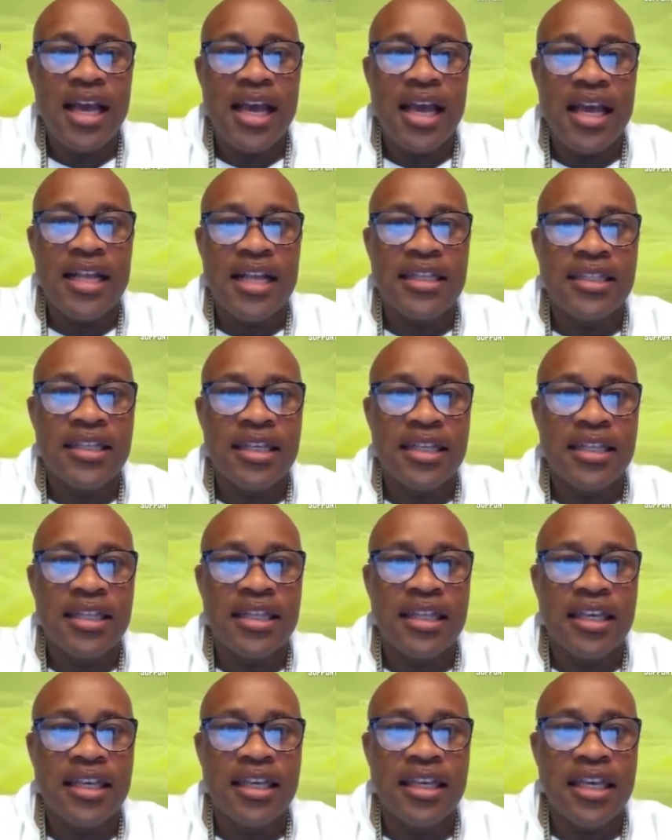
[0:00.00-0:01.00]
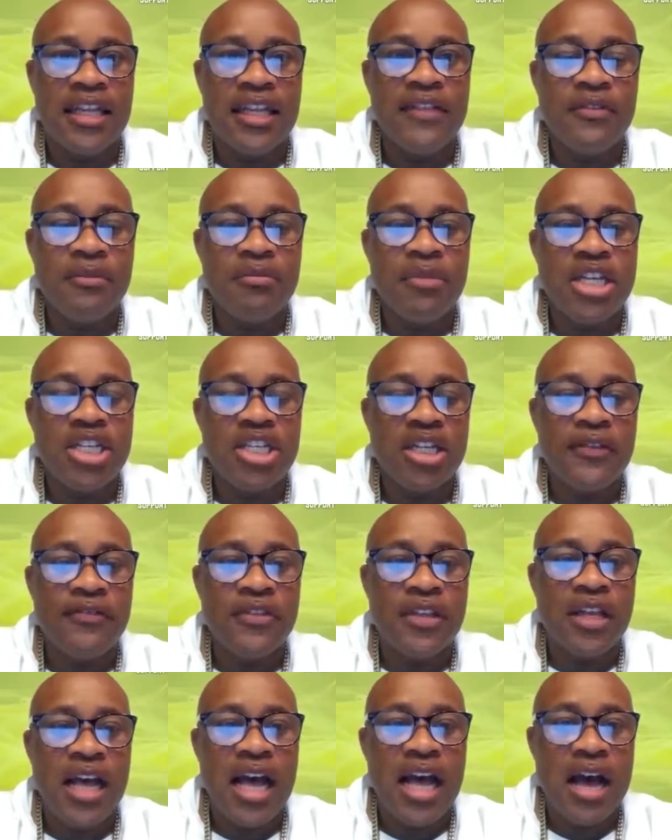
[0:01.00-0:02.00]
And the information
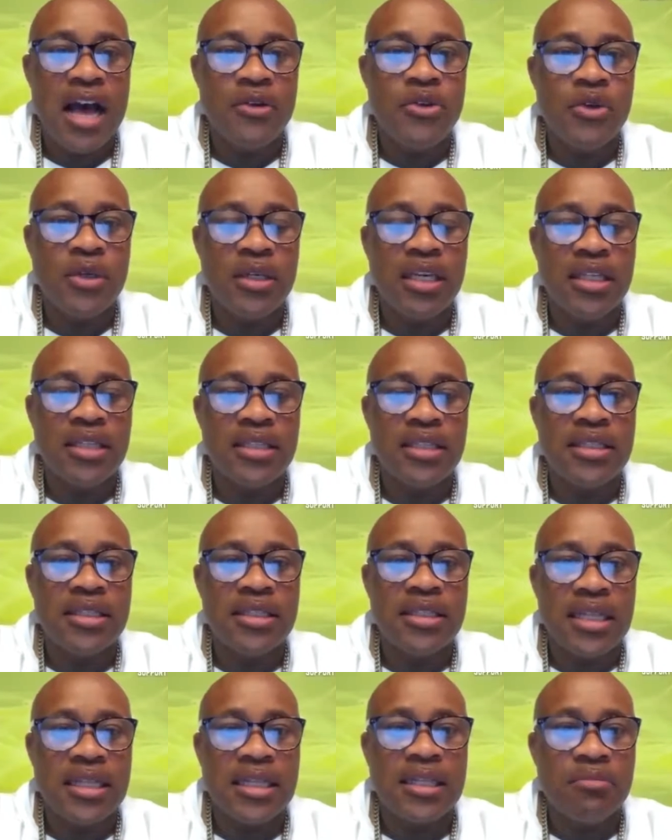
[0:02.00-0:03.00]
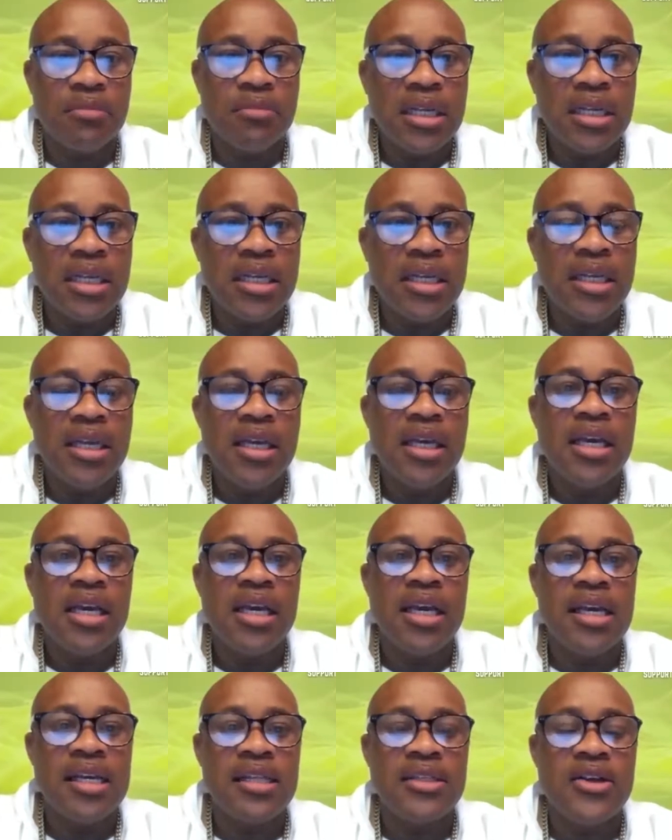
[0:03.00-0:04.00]
of how you can send the money
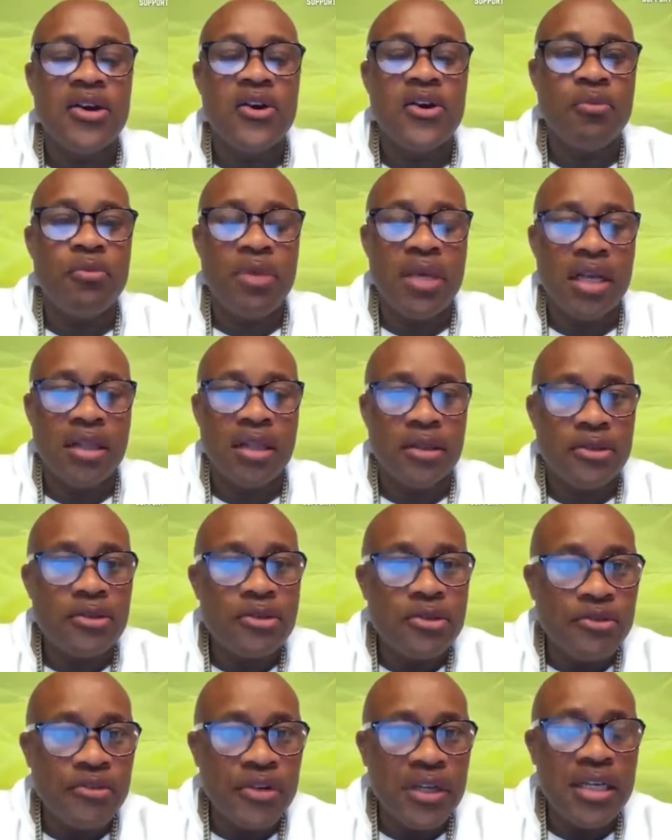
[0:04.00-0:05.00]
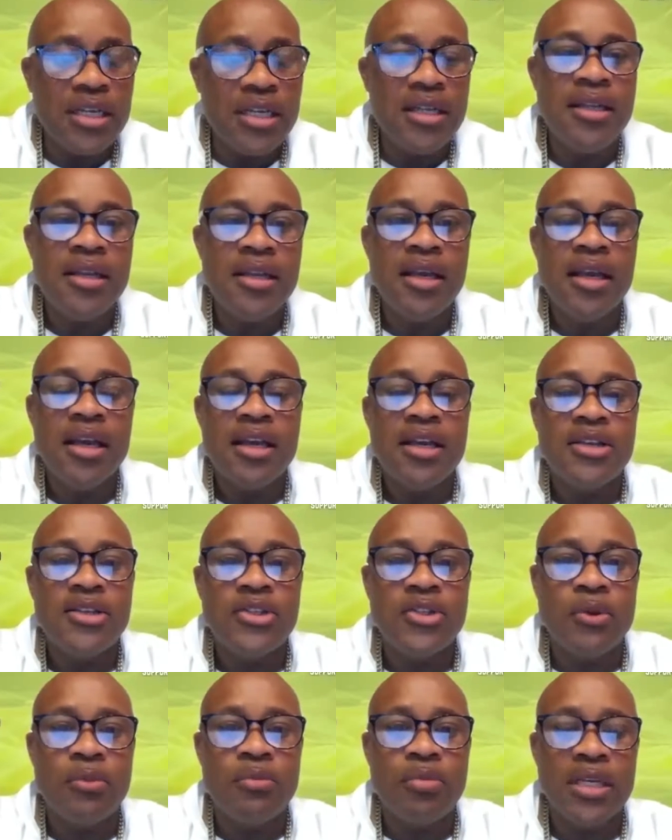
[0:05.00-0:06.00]
is going to be on the screen.
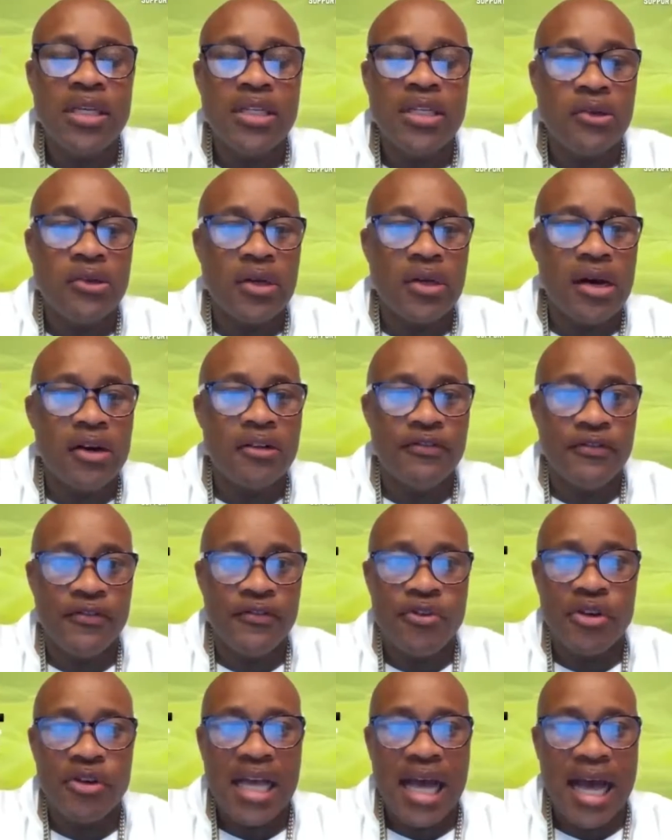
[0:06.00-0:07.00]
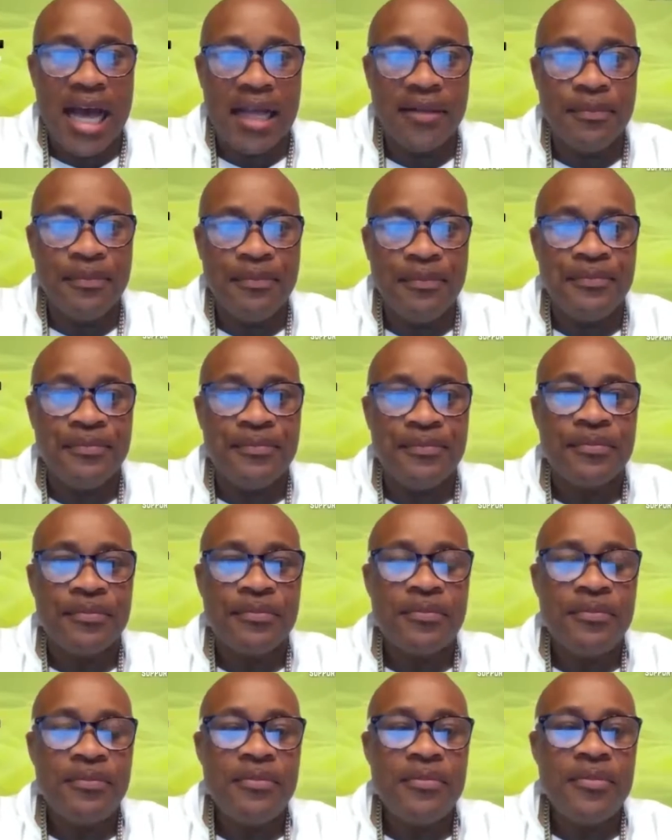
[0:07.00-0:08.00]
So please look out for that.
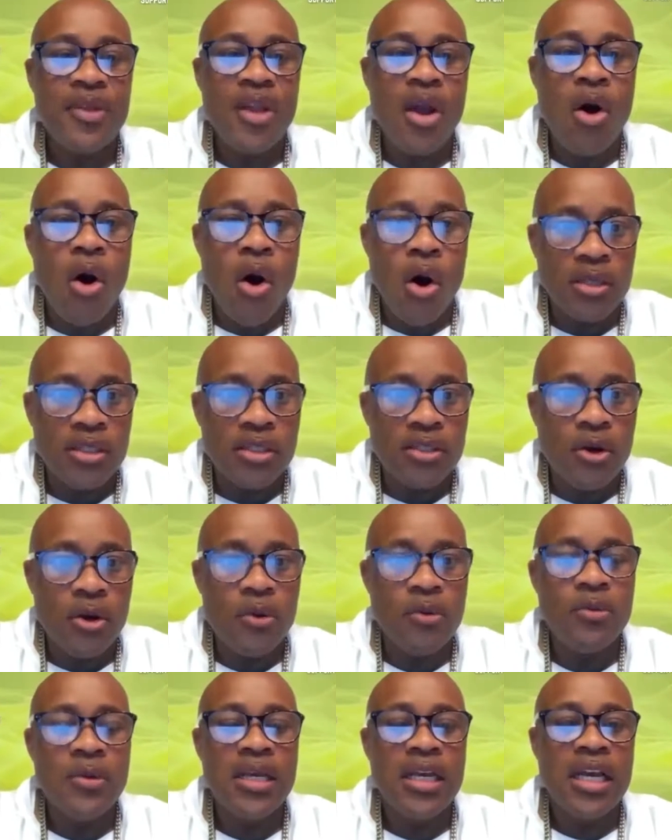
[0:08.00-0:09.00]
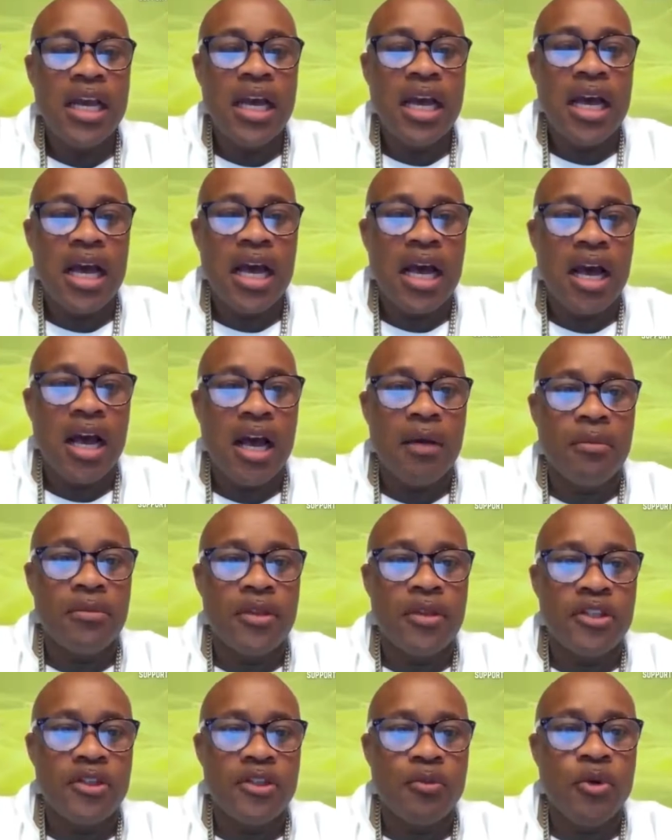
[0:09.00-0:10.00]
Also,
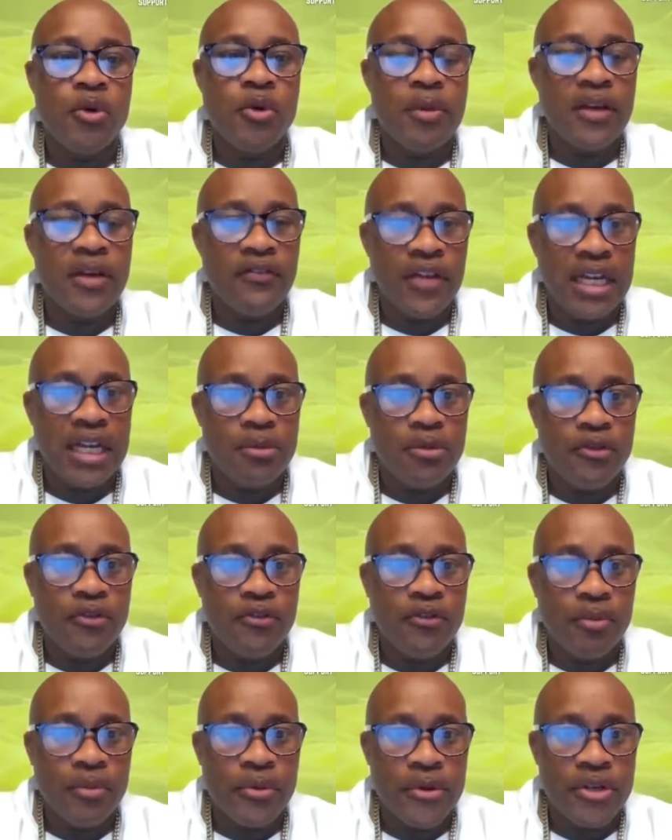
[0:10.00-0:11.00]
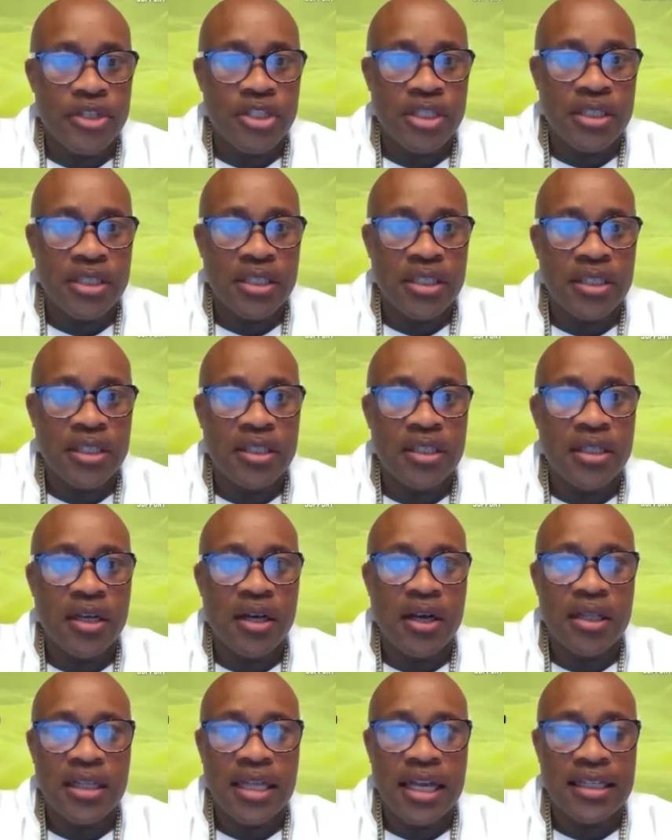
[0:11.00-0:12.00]
this book will be available for purchasing
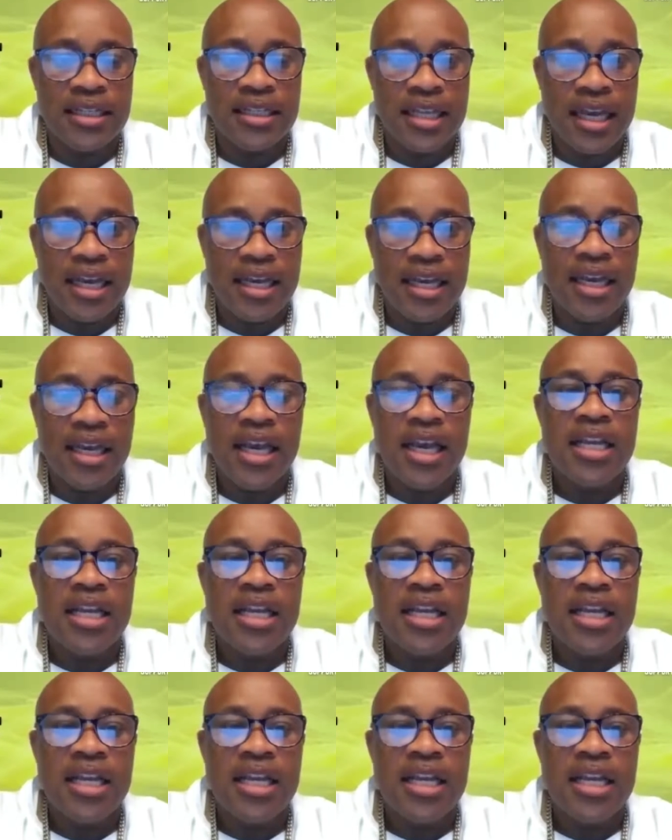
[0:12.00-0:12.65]
on that day.